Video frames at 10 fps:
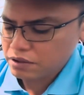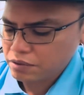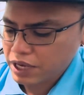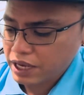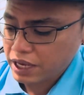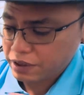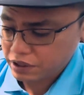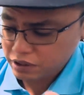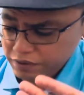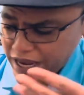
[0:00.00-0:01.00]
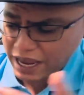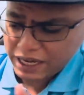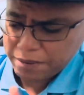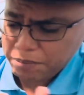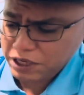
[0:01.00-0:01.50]
where air
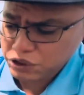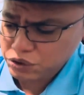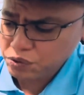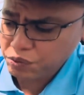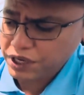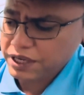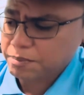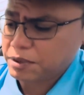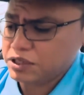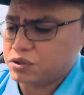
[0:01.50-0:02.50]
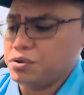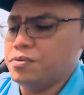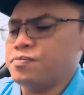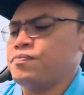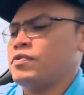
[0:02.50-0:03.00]
can pass through wind can pass through
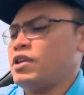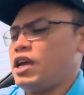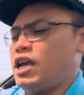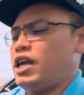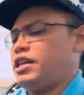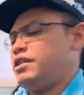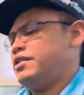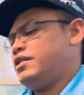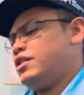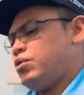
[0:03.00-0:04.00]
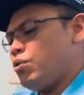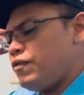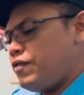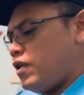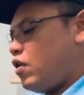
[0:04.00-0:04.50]
and you
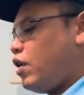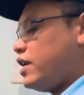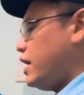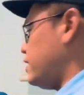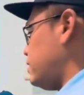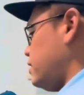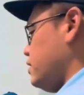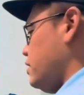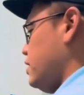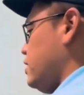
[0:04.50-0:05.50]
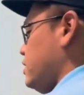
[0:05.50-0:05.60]
won't feel hot guys this